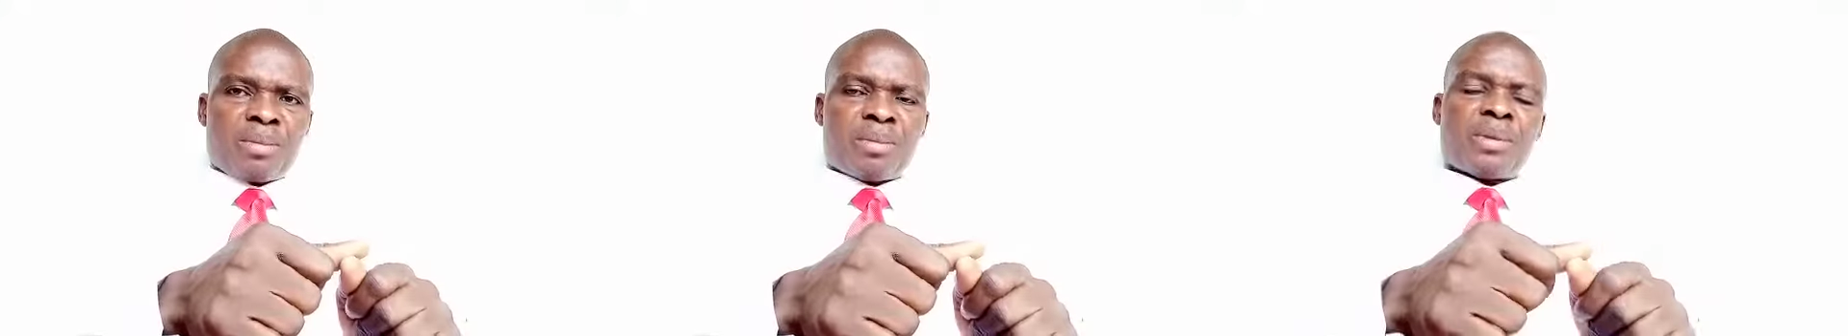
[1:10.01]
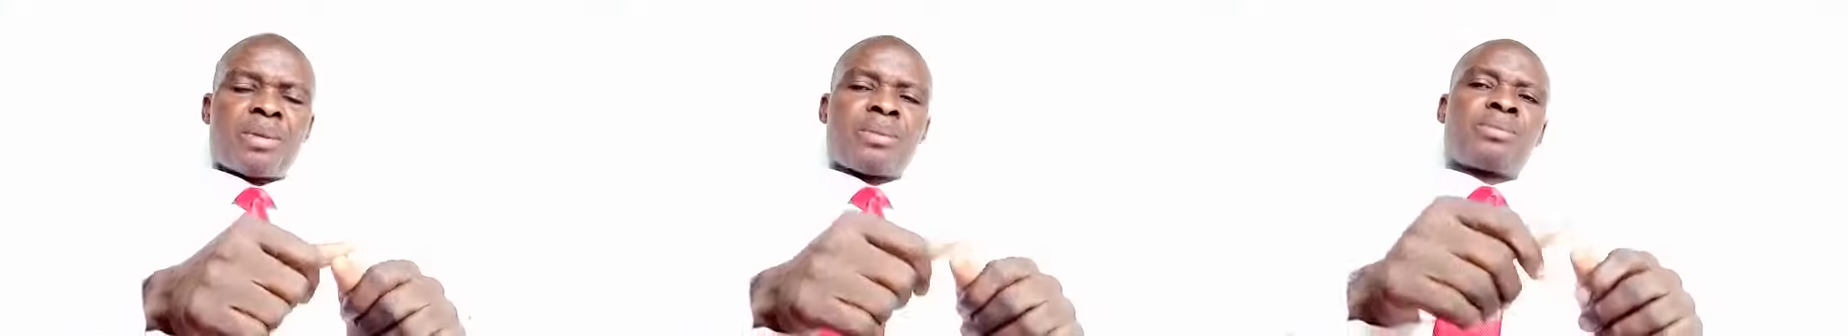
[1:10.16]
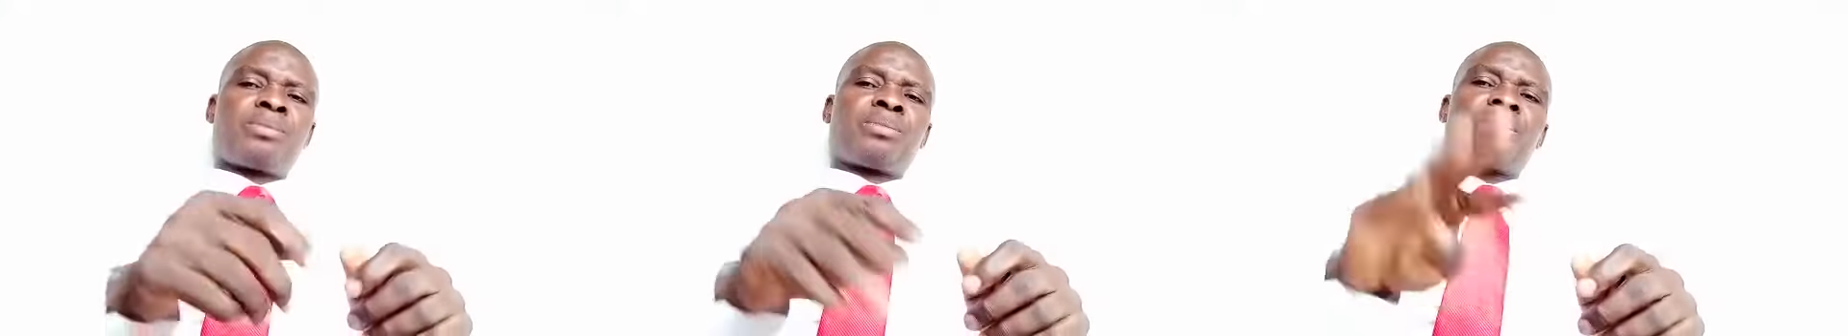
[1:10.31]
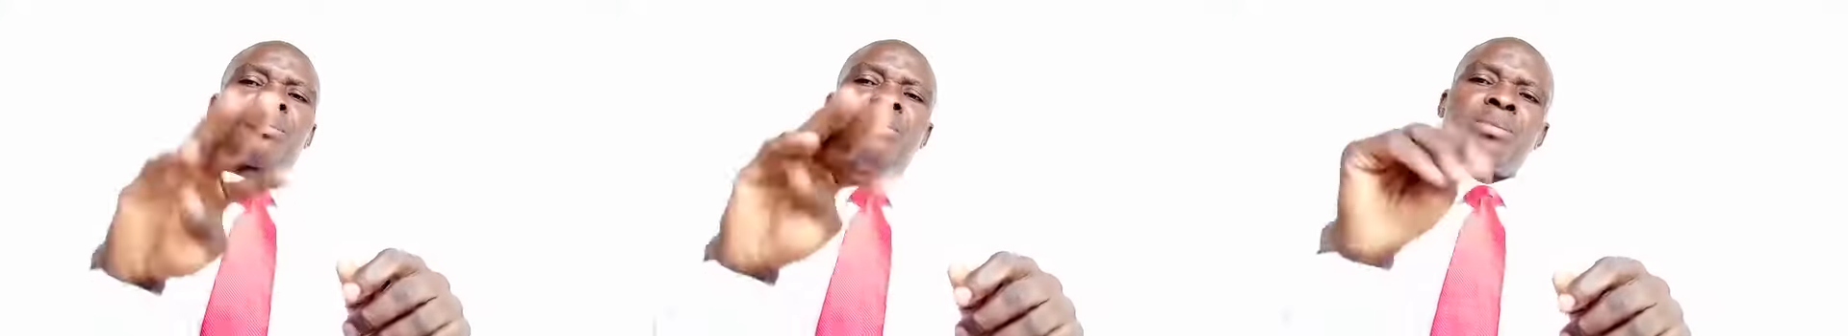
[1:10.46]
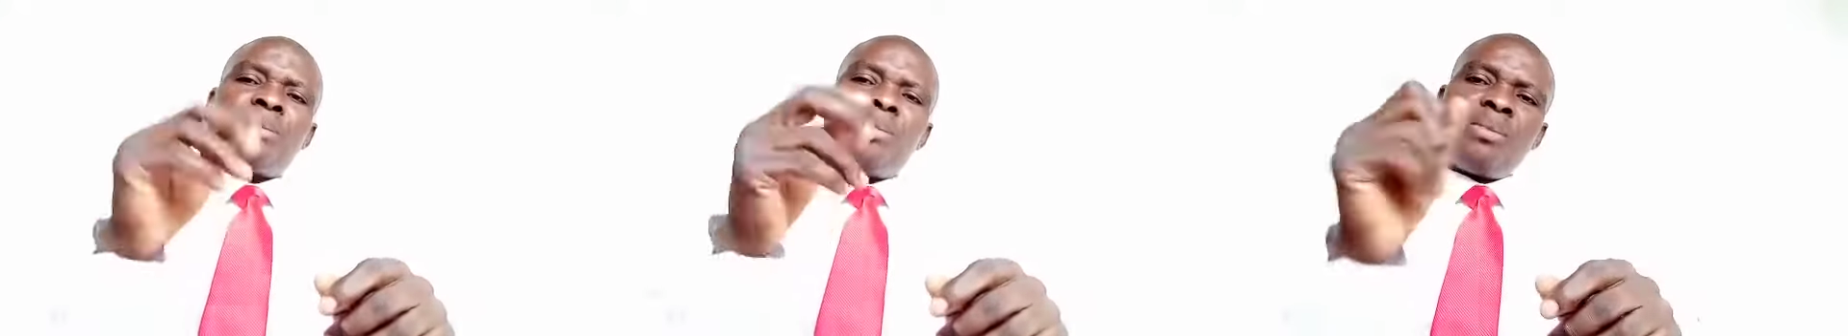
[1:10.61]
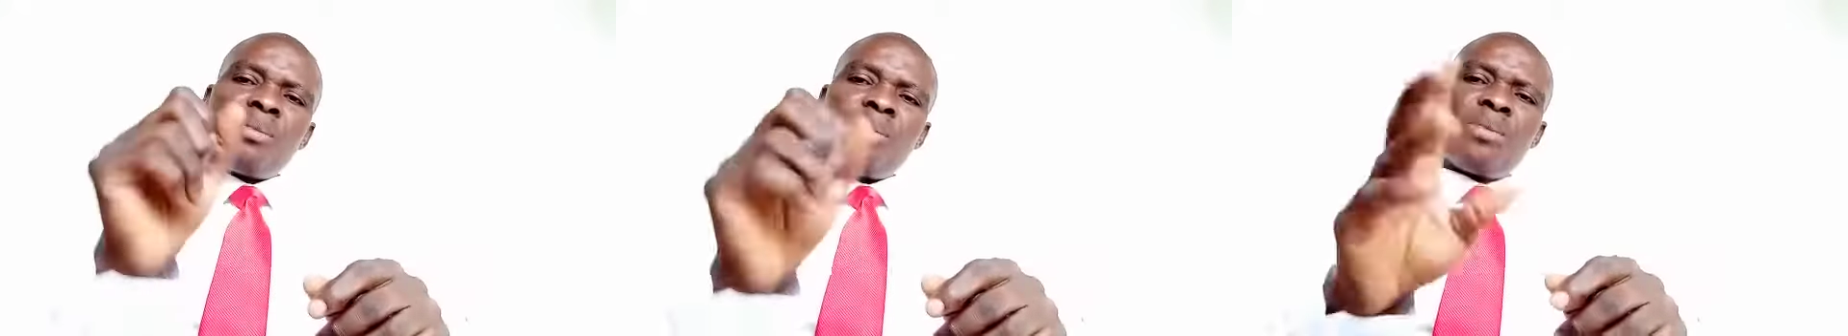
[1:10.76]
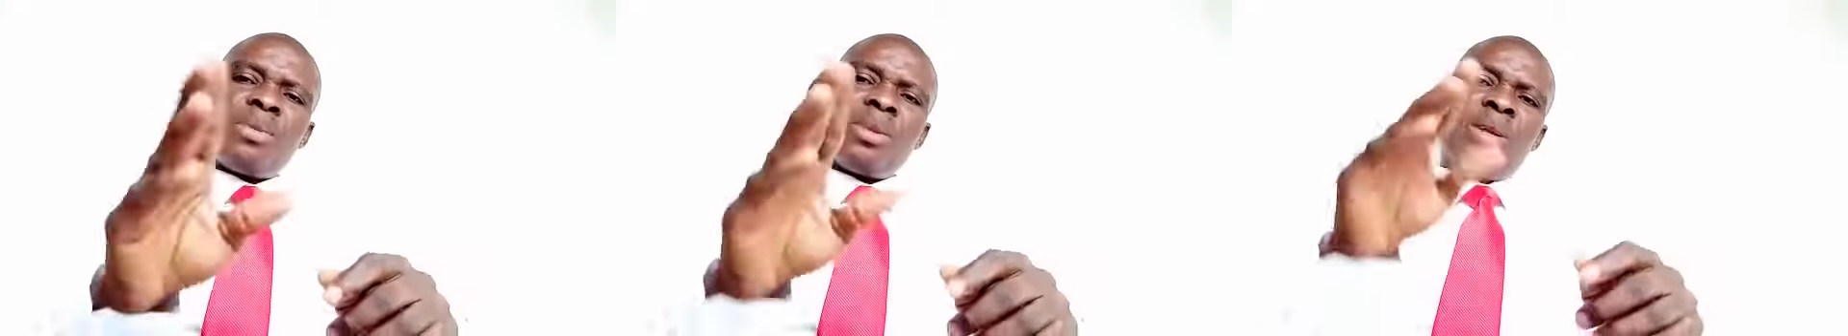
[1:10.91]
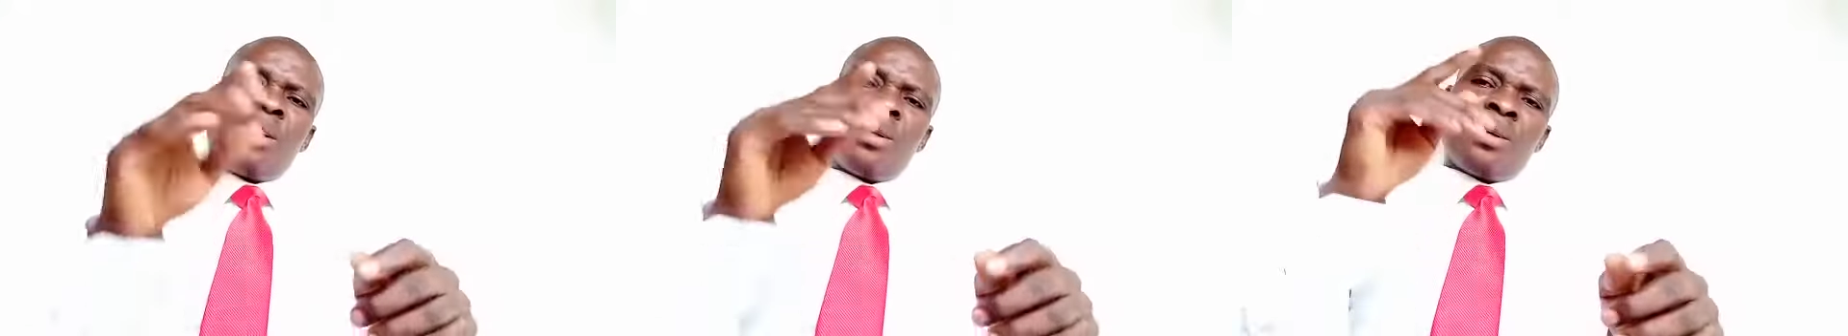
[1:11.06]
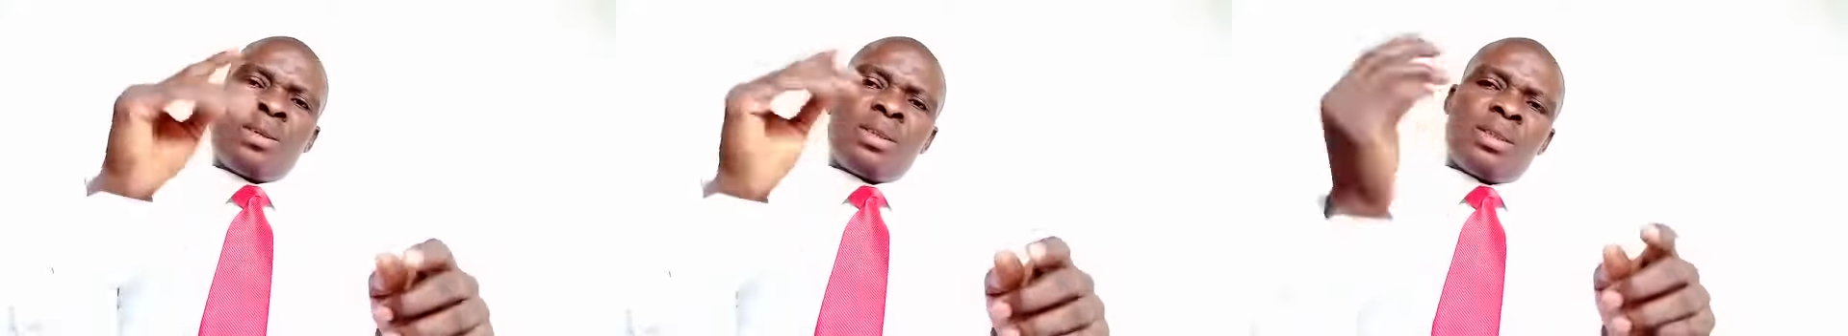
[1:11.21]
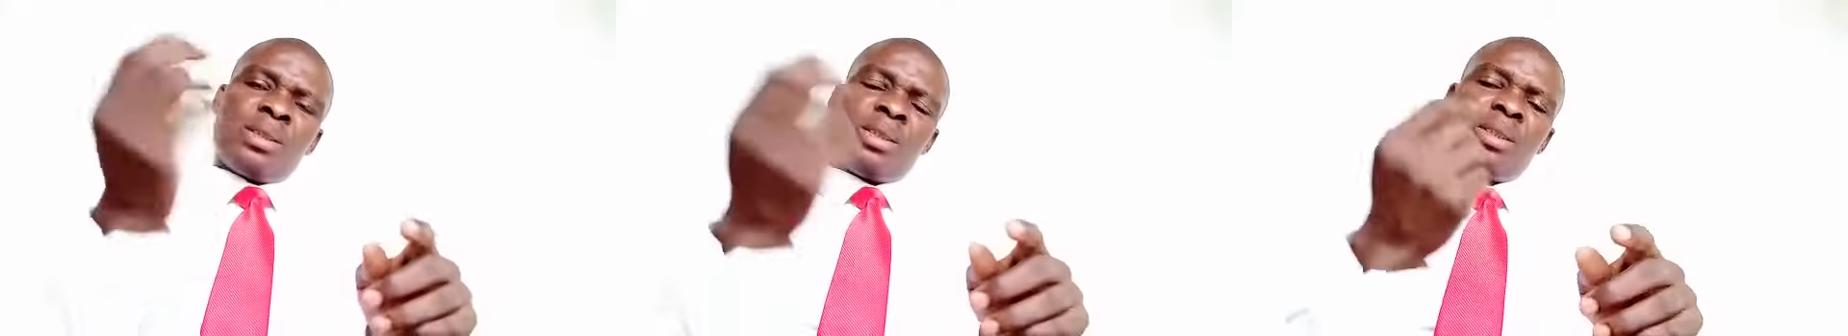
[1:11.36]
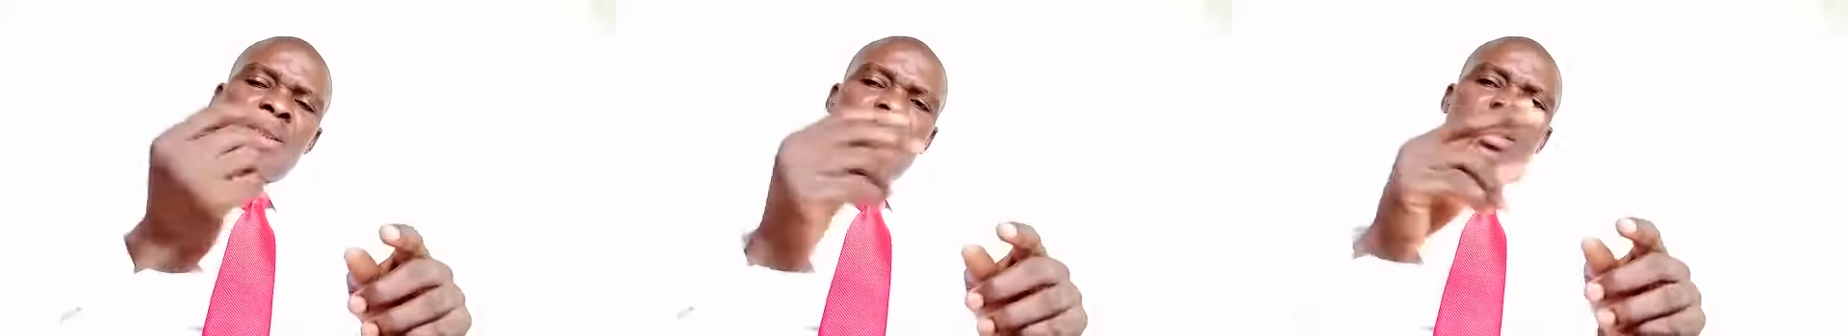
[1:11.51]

in the passive voice